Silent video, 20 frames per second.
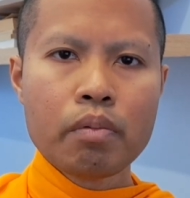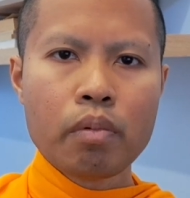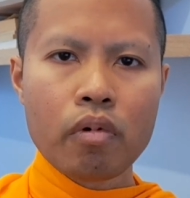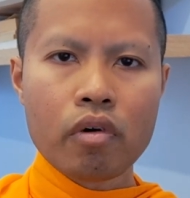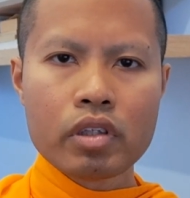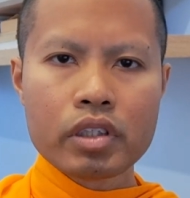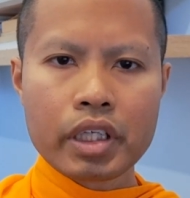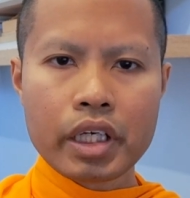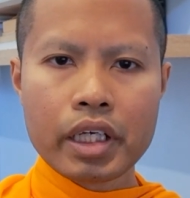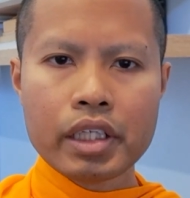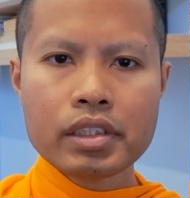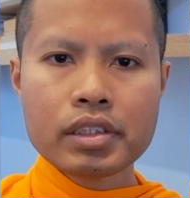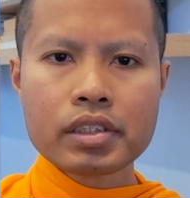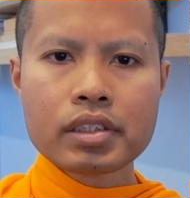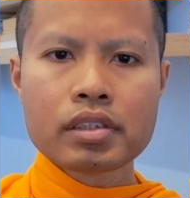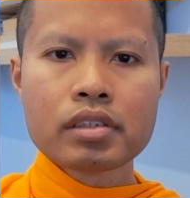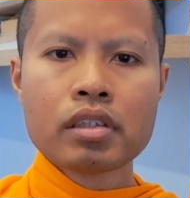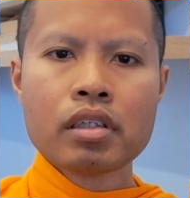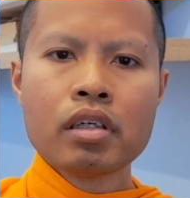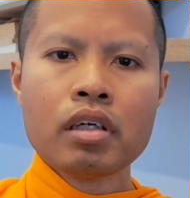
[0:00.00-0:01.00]

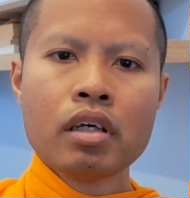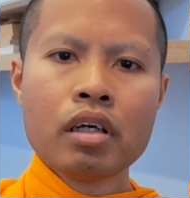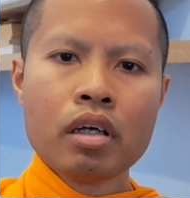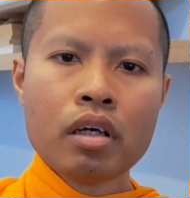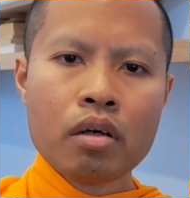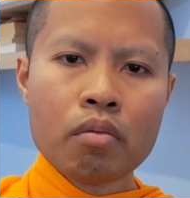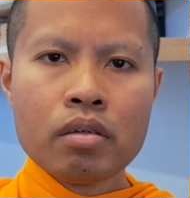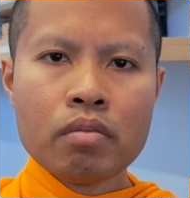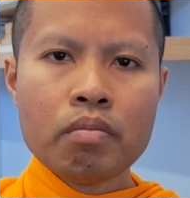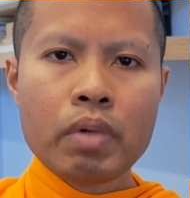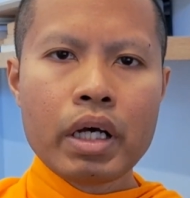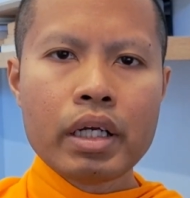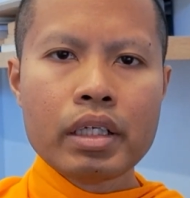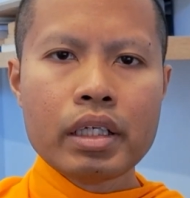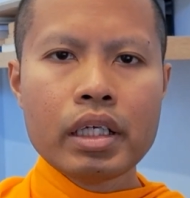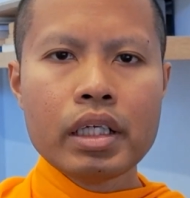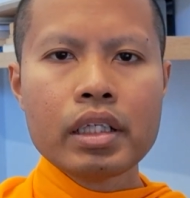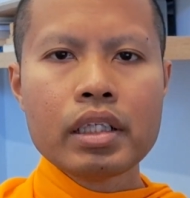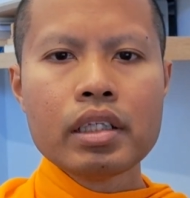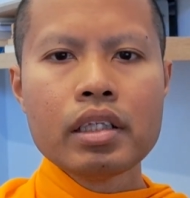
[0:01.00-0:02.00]
protests, but
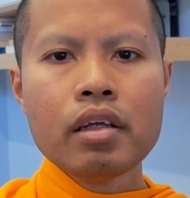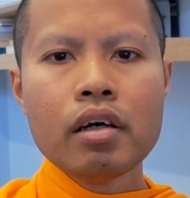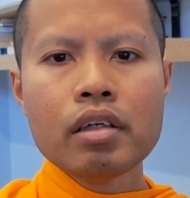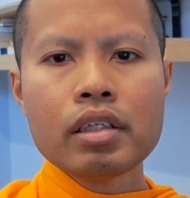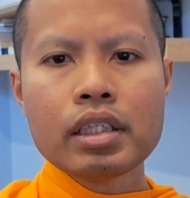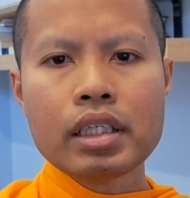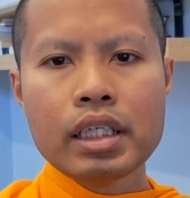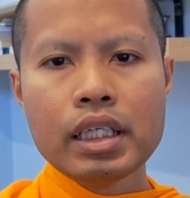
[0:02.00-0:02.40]
it's not